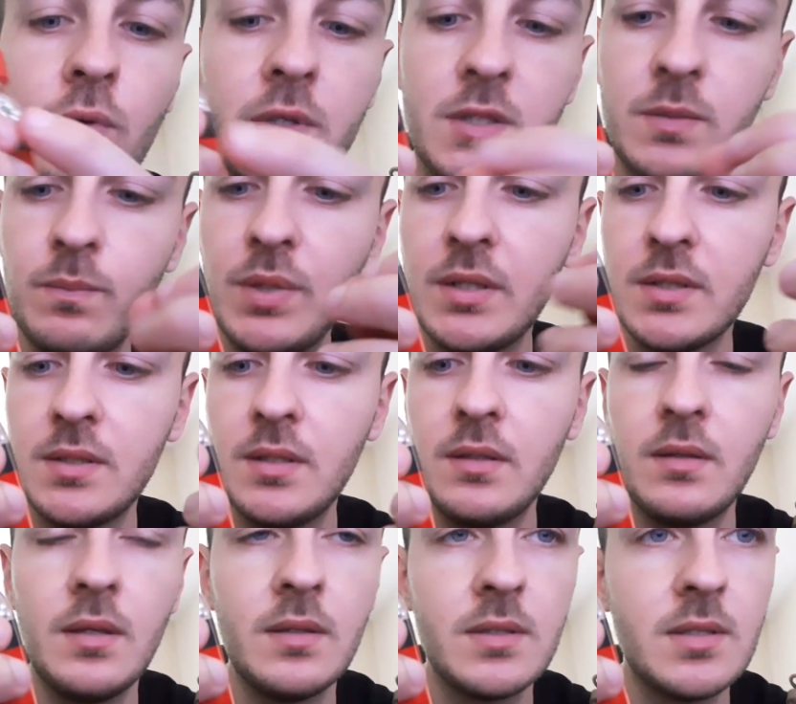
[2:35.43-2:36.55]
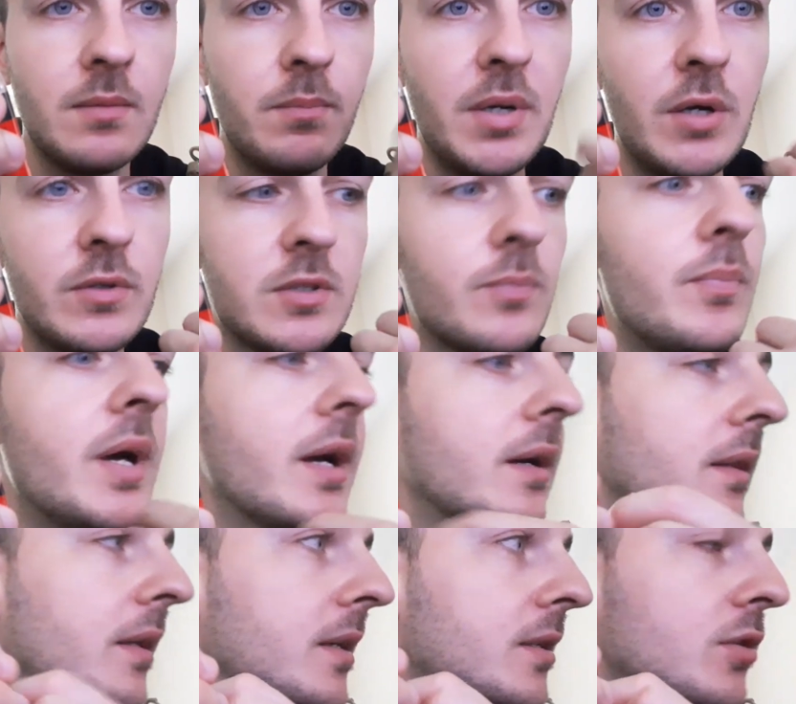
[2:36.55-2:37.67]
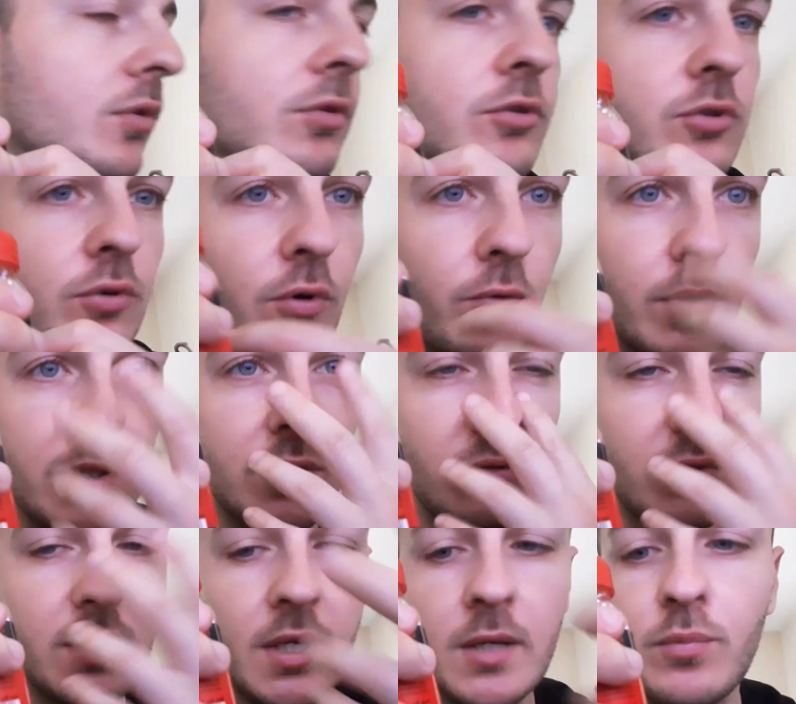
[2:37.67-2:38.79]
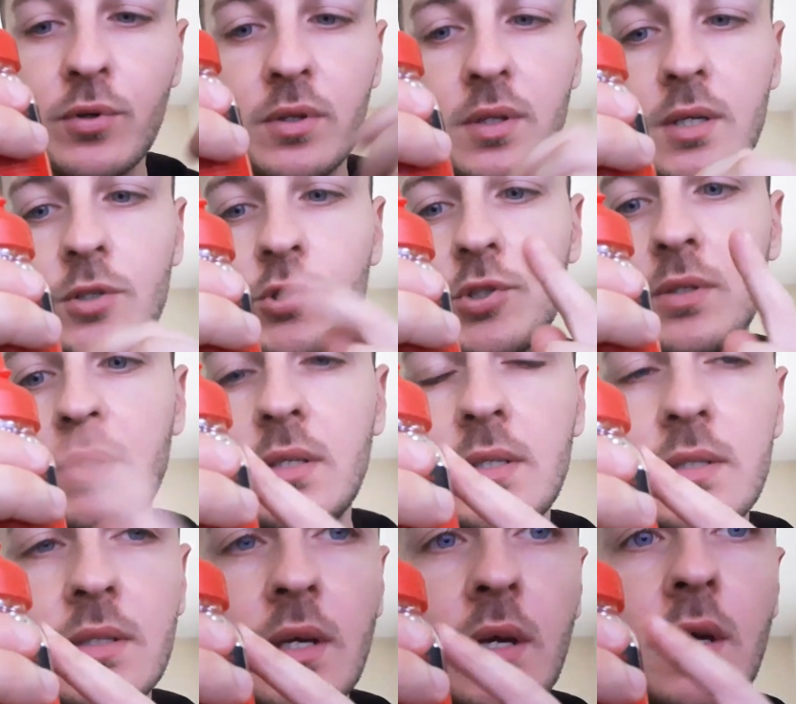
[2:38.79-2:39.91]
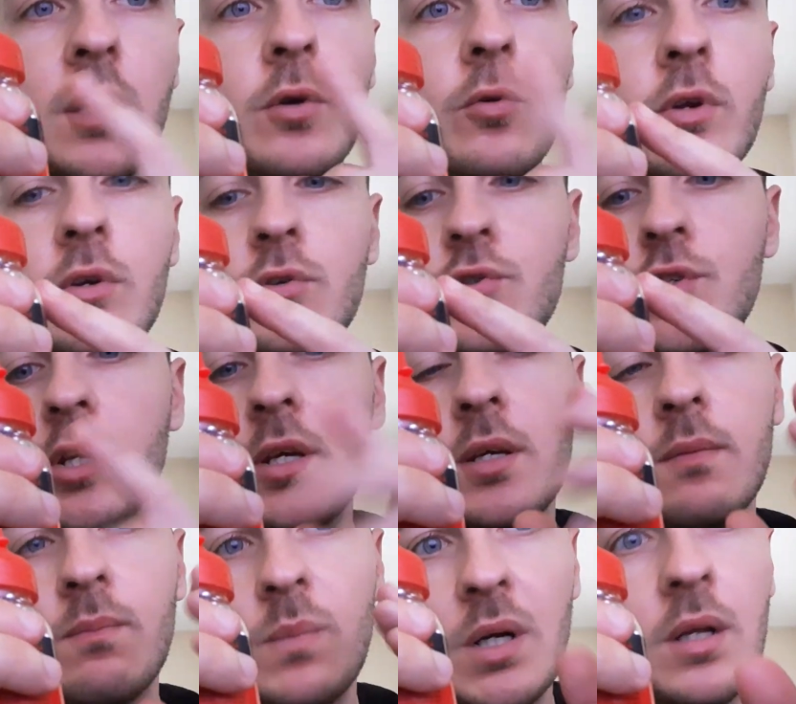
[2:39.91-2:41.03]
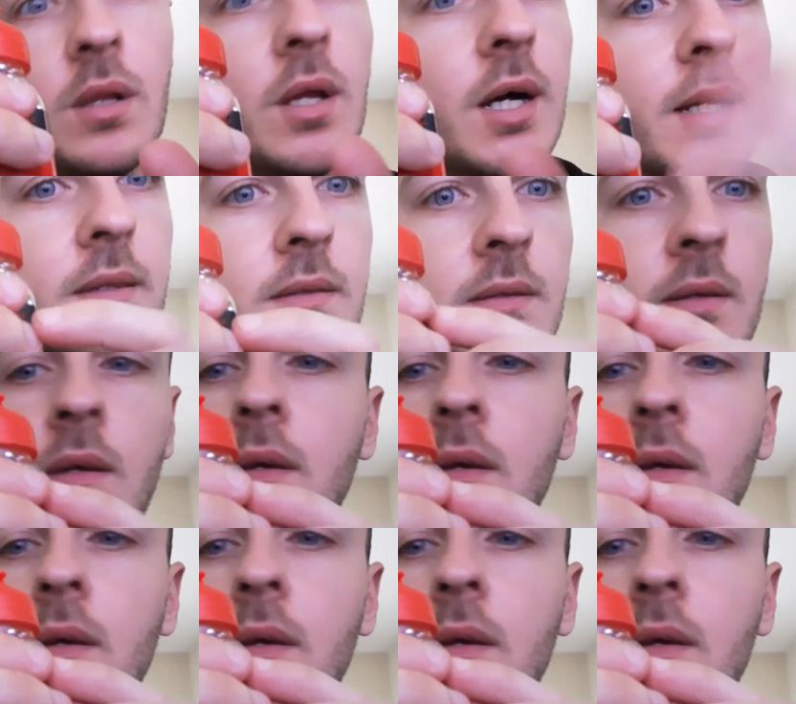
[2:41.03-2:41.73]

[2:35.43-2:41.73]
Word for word: ones because they tend to bounce back less. Also, always use eye protection. These ricochet a lot.